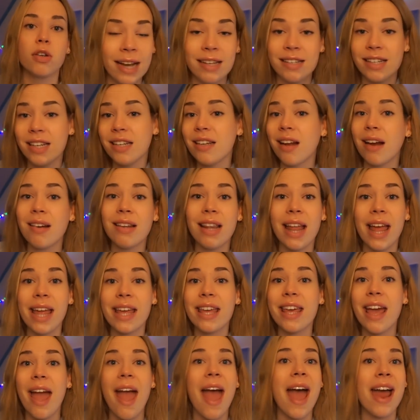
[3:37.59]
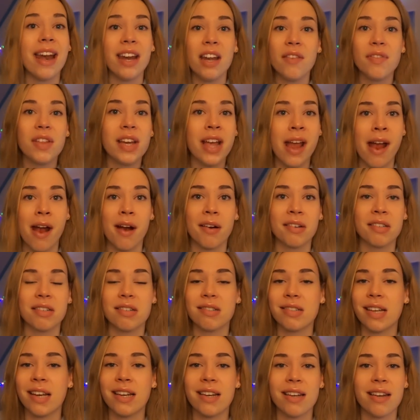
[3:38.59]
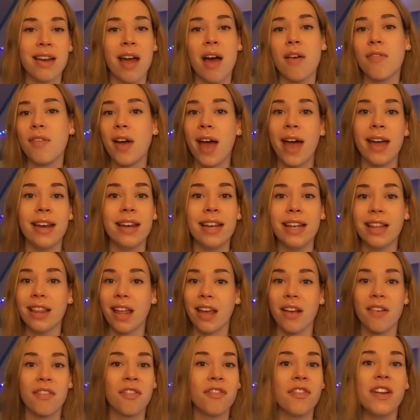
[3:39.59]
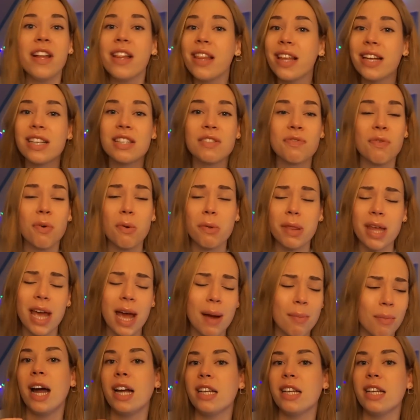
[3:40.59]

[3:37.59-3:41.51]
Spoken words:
I did not like any of the characters. I didn't have any like feelings for them.